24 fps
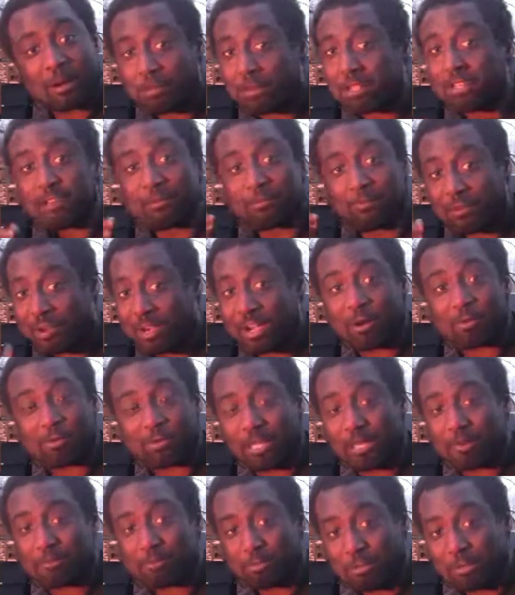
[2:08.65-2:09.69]
I'm getting the fuck out
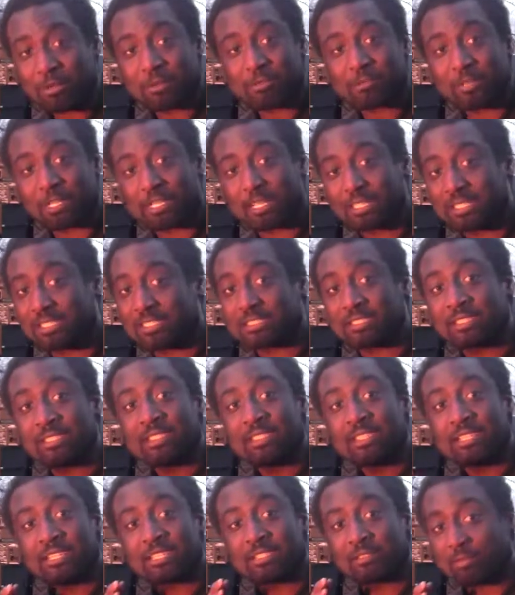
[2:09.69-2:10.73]
that building, because
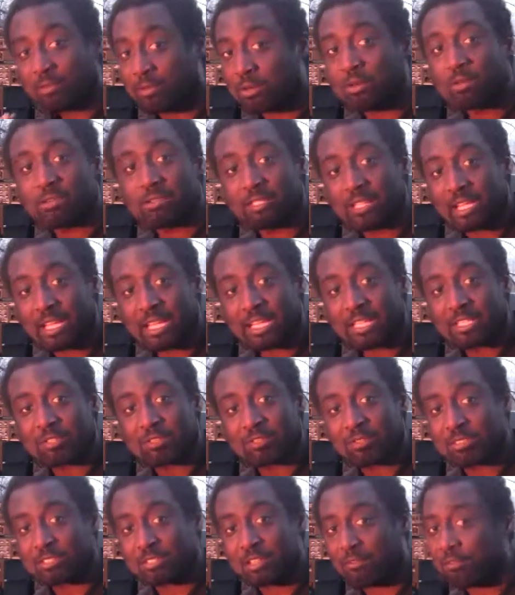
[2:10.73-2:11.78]
it's real
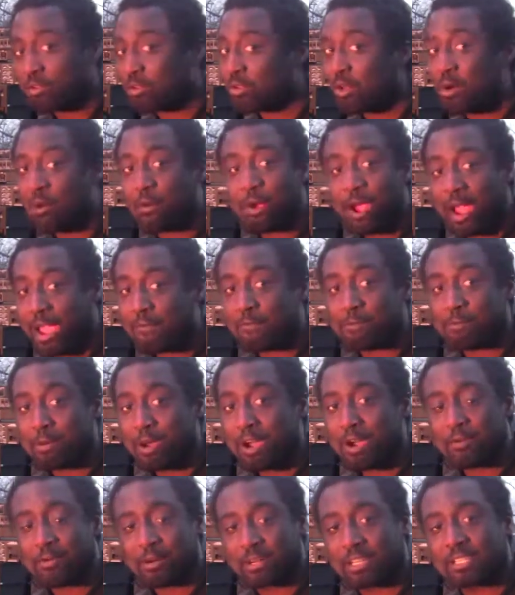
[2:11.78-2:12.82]
dangerous if you don't have a
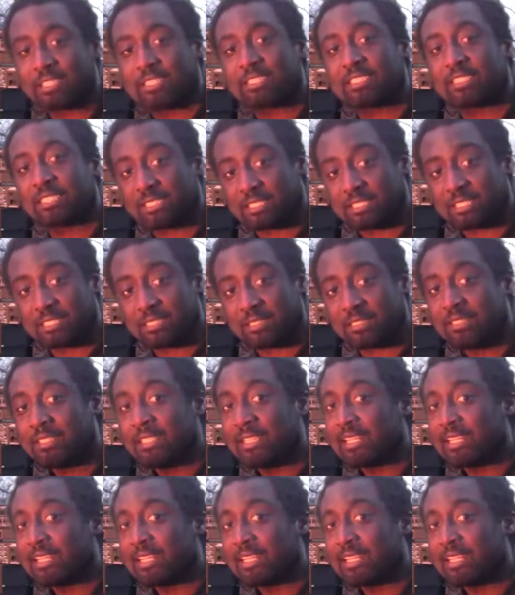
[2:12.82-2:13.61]
power conditioner.